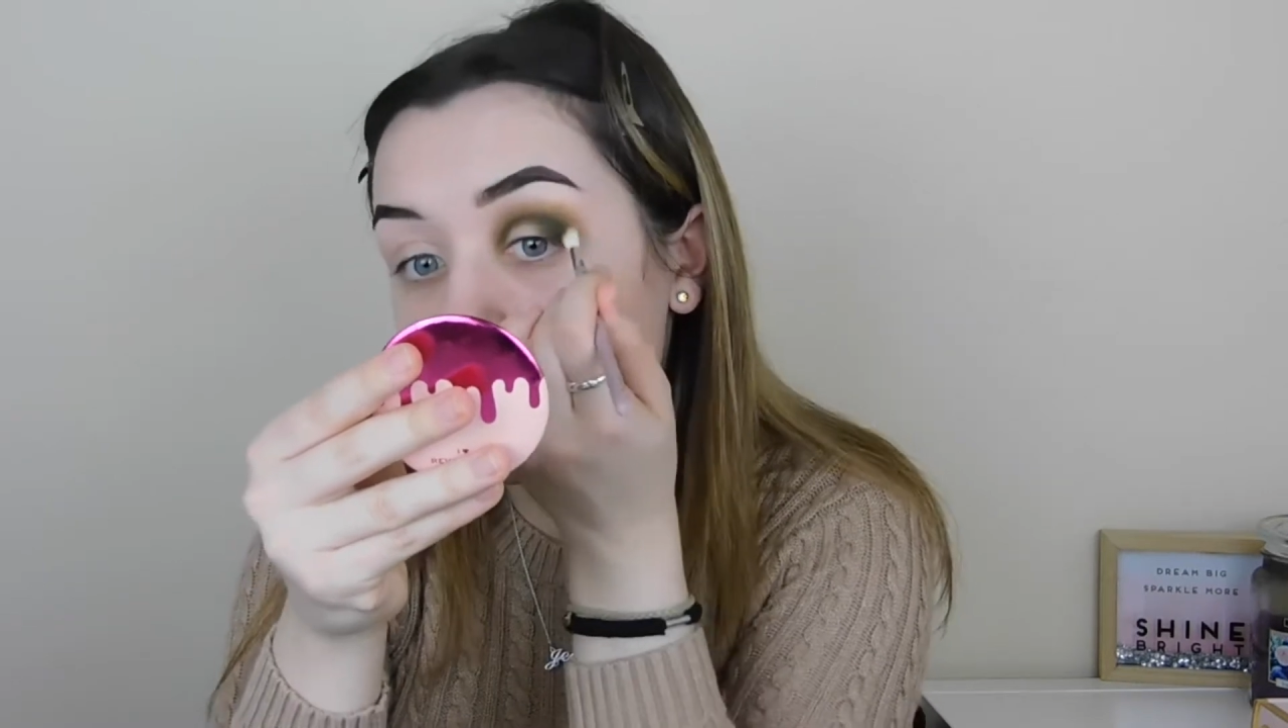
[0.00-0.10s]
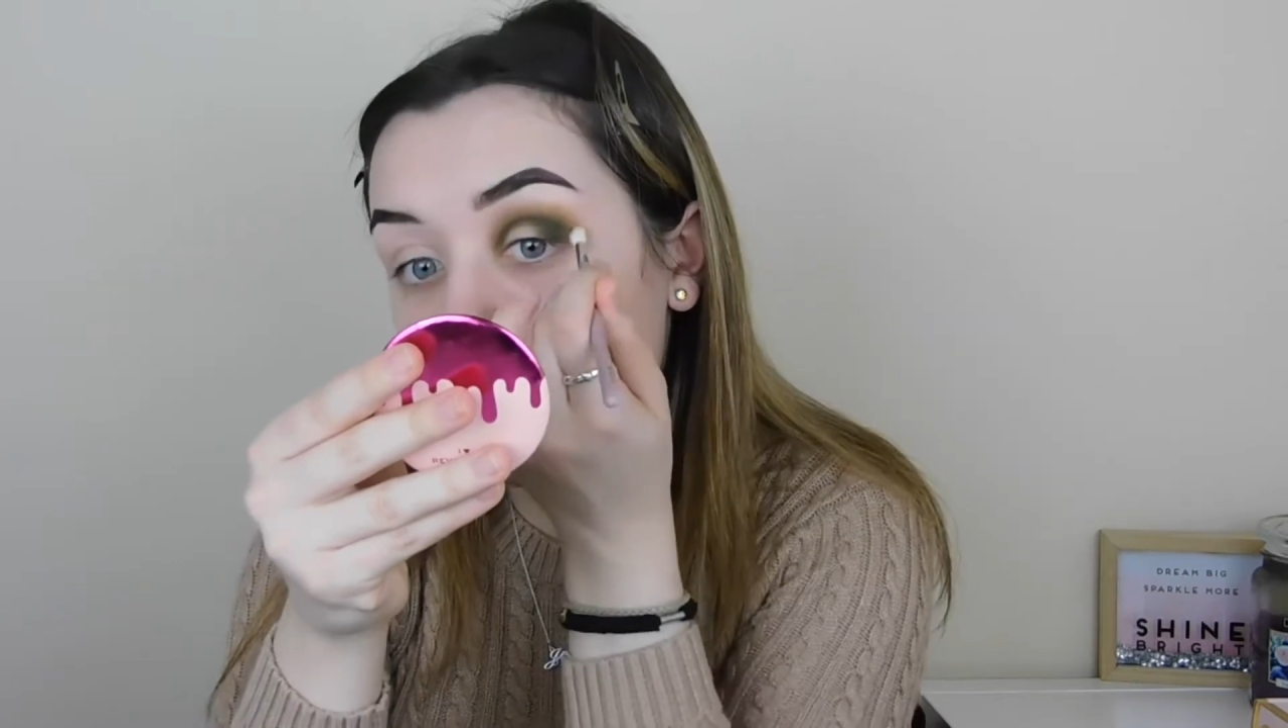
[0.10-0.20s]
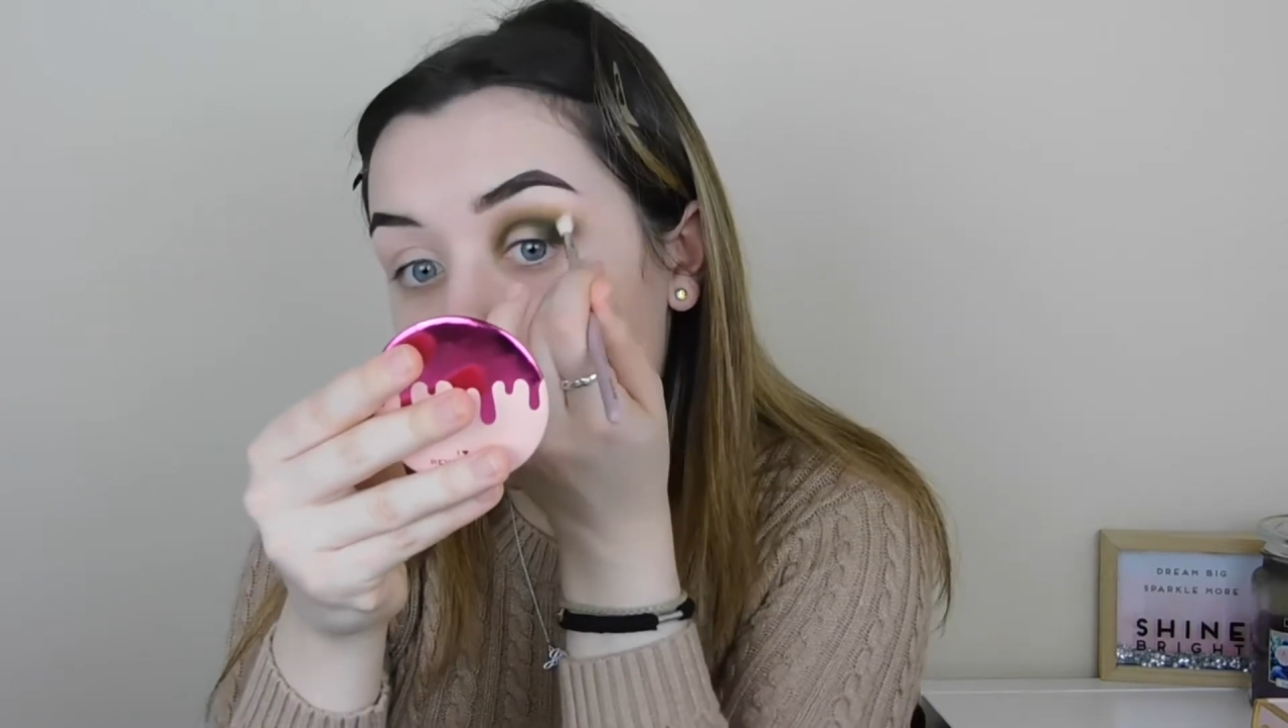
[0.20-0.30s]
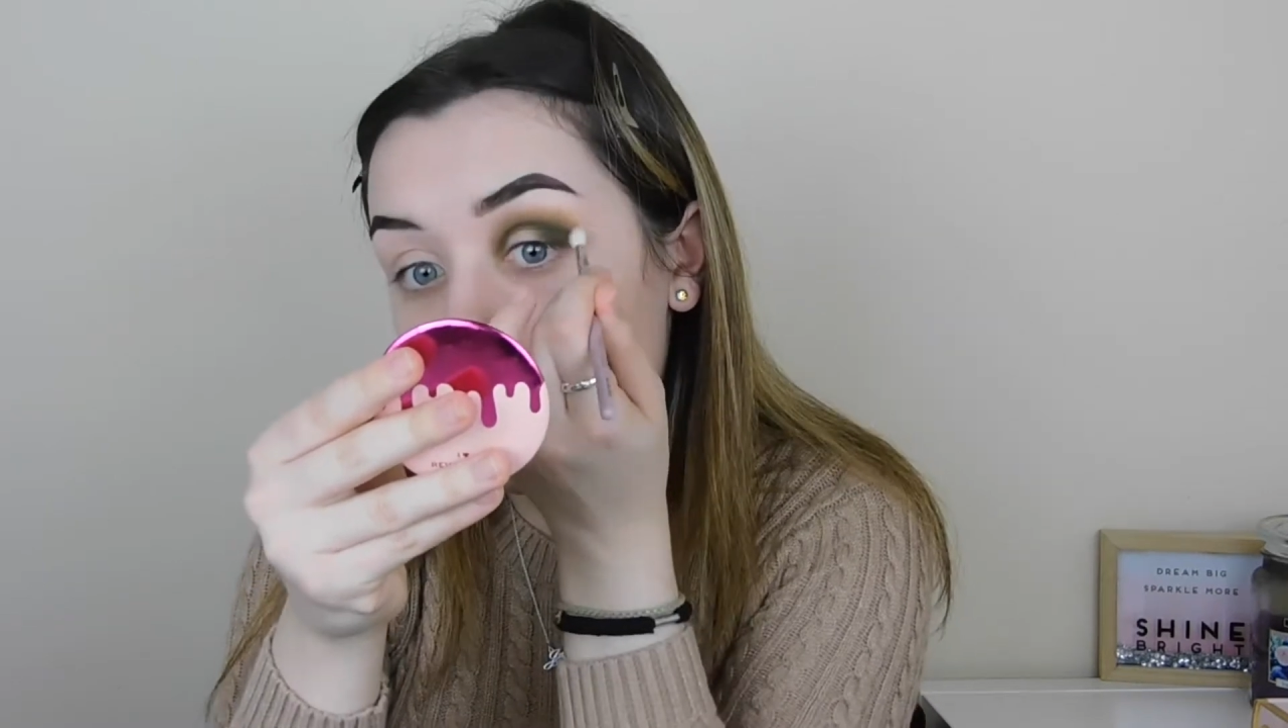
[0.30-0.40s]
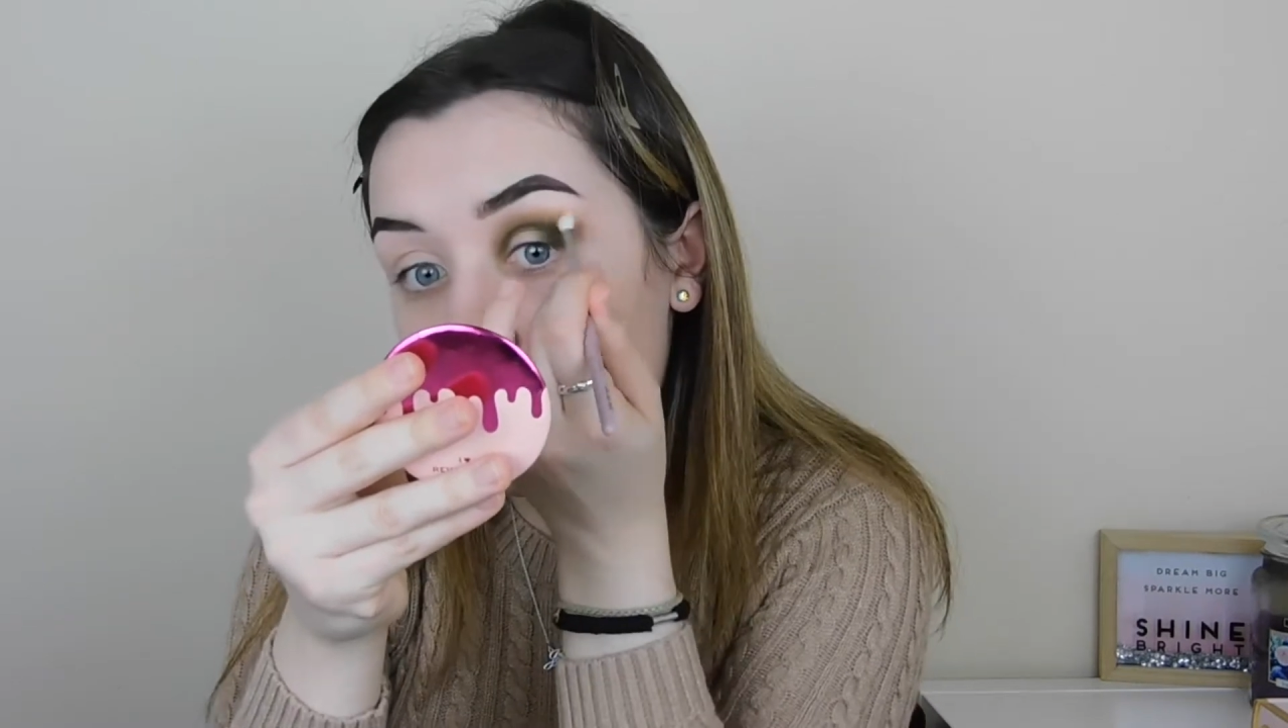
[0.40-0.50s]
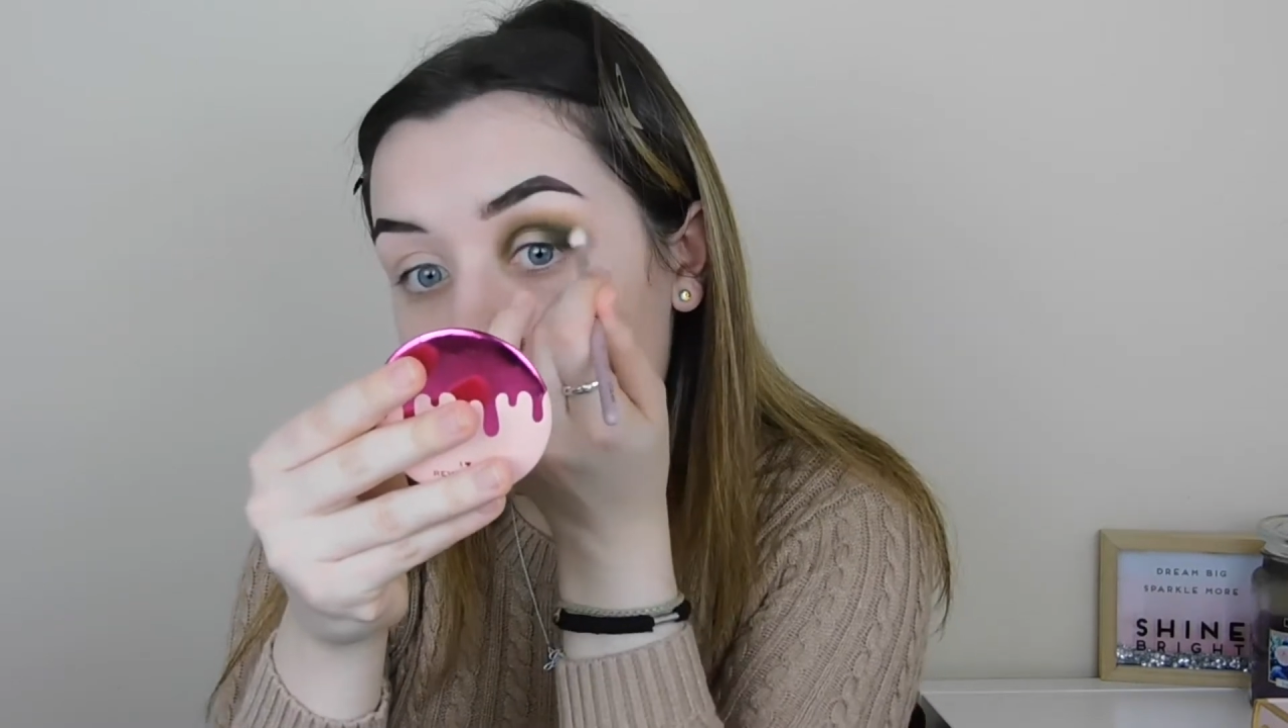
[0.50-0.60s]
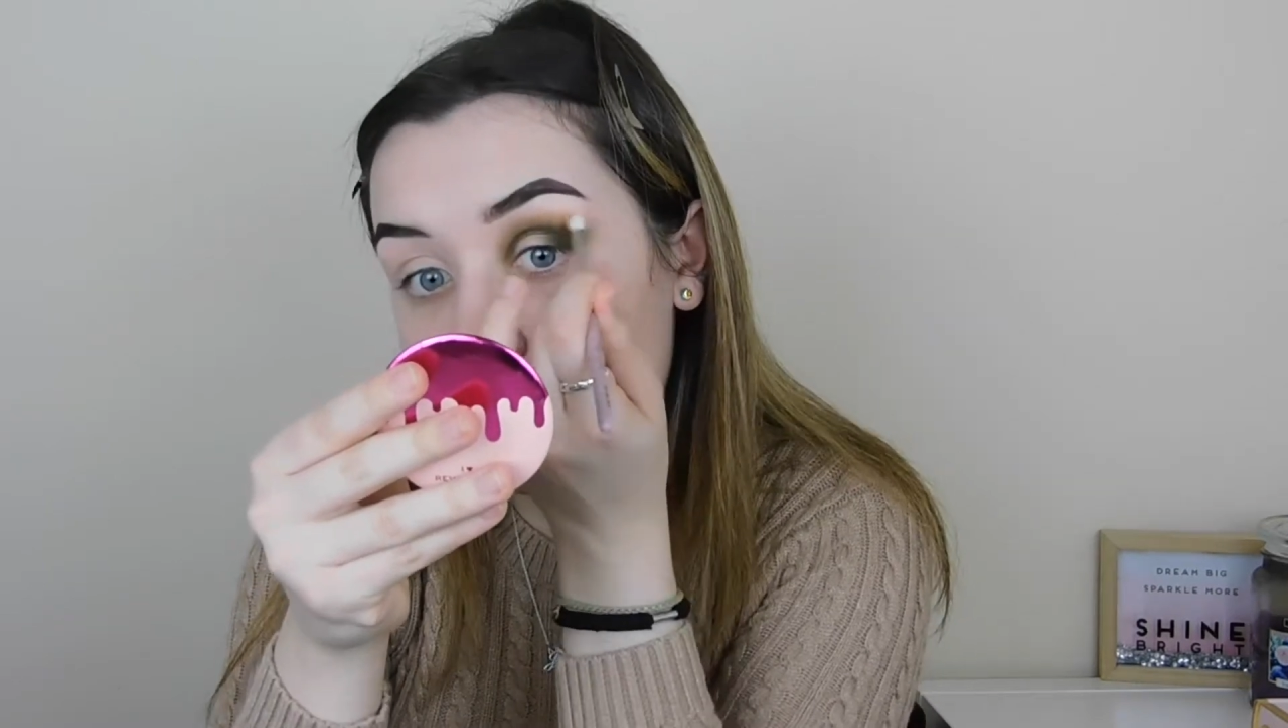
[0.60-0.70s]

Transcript: of this.